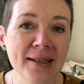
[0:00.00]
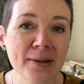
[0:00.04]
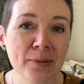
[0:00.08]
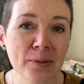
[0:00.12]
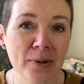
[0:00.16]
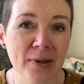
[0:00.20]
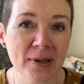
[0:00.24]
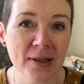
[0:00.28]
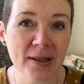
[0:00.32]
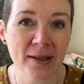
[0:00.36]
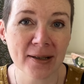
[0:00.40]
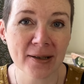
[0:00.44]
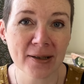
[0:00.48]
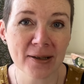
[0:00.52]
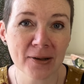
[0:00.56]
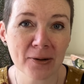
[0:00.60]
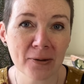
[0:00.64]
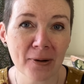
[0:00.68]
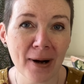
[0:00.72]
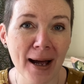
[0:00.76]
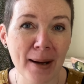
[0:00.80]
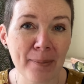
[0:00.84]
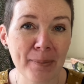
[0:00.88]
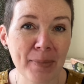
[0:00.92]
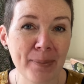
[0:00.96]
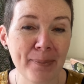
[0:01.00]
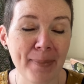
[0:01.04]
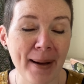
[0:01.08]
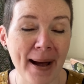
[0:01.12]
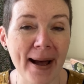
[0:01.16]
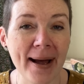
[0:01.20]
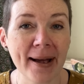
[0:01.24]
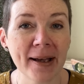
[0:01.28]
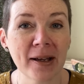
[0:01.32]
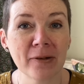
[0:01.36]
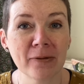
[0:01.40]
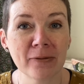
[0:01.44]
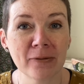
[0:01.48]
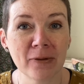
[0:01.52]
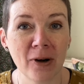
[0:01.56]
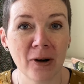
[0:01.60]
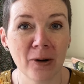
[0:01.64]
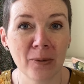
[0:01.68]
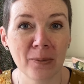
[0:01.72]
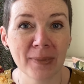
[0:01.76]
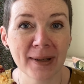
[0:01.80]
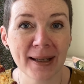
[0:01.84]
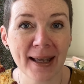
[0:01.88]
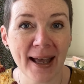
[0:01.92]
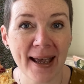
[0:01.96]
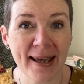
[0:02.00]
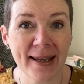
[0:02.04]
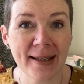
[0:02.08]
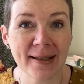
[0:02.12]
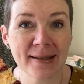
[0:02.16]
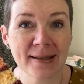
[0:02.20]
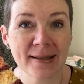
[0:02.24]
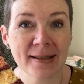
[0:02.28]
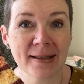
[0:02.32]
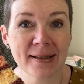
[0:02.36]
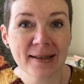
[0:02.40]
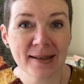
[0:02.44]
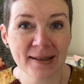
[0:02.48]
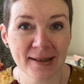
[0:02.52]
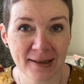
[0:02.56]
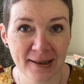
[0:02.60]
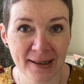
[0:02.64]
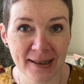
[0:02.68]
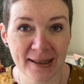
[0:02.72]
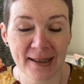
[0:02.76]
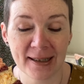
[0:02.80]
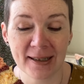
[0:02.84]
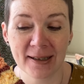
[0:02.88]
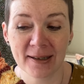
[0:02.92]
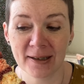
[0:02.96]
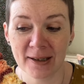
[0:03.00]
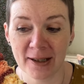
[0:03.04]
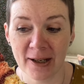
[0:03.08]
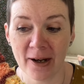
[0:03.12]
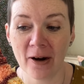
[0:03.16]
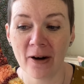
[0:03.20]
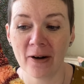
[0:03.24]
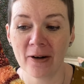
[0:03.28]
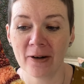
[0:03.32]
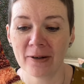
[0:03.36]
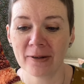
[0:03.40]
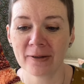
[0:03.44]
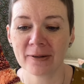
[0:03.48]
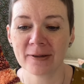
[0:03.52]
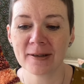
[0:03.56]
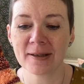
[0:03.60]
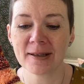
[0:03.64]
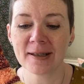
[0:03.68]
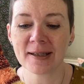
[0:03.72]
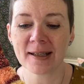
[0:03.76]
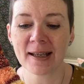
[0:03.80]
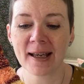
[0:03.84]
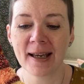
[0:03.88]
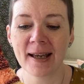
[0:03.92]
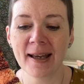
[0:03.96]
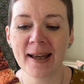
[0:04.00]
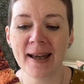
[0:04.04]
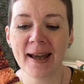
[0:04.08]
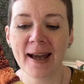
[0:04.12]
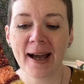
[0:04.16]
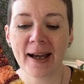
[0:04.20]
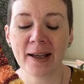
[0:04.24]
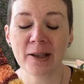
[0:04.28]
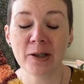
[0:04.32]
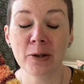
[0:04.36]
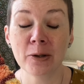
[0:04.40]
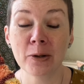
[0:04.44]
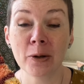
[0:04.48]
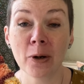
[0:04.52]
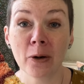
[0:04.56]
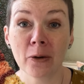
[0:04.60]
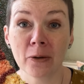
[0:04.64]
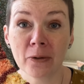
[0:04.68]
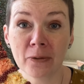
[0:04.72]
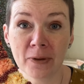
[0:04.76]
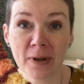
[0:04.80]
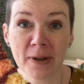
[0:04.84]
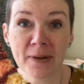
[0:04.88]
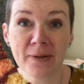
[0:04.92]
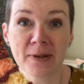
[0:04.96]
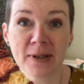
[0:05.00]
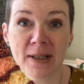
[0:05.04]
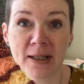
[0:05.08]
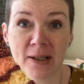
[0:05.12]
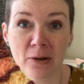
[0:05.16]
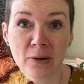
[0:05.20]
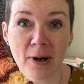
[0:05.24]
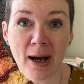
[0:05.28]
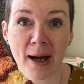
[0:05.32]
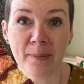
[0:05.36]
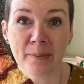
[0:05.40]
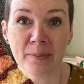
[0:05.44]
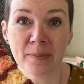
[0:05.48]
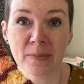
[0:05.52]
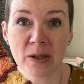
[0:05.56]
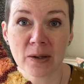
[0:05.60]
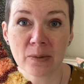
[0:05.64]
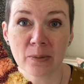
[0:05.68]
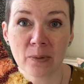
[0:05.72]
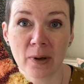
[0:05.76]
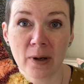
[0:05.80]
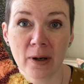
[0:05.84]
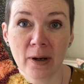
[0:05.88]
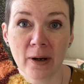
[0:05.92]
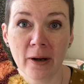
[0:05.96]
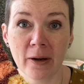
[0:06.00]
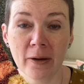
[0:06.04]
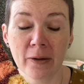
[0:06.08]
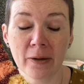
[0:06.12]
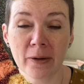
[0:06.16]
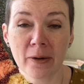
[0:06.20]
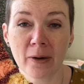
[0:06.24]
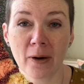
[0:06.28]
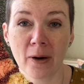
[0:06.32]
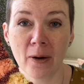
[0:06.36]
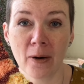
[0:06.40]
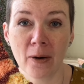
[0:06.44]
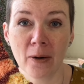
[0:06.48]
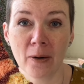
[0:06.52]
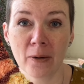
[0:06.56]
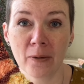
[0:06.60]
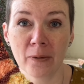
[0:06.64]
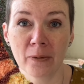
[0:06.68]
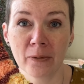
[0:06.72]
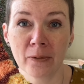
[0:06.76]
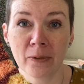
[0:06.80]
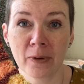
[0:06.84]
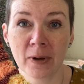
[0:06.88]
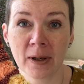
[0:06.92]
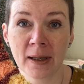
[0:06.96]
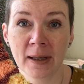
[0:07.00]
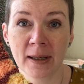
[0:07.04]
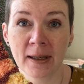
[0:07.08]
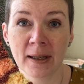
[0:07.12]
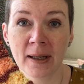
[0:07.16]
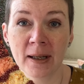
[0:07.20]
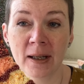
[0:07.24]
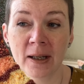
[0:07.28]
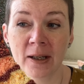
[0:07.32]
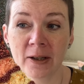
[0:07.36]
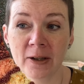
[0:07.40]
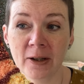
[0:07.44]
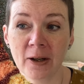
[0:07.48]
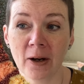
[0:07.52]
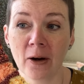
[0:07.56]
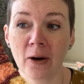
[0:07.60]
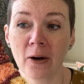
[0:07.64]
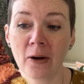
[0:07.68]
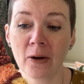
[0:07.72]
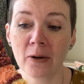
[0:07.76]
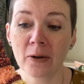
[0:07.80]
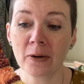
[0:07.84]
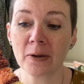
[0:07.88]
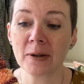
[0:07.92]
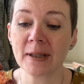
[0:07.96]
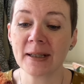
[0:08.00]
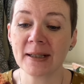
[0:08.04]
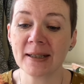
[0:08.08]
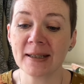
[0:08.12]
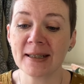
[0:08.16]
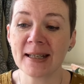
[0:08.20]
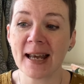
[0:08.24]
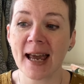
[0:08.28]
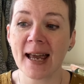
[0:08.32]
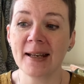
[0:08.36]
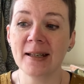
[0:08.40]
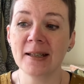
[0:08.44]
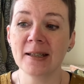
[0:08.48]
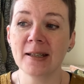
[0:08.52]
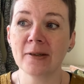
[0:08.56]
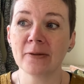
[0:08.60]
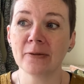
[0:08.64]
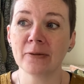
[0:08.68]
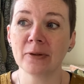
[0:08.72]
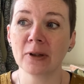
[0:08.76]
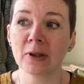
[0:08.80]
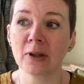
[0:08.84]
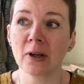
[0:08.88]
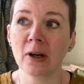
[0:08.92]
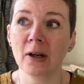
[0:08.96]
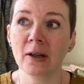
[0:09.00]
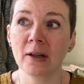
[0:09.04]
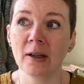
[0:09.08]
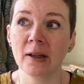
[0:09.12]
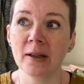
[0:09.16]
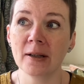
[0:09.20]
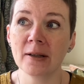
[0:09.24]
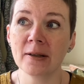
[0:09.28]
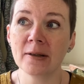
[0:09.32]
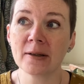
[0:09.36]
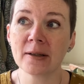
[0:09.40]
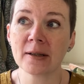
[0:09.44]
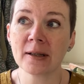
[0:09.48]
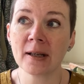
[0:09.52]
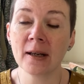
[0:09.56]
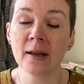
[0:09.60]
was a scrap bag from Kate Celine Yarns, and you got 50 grams worth of yarn in 10 different colours.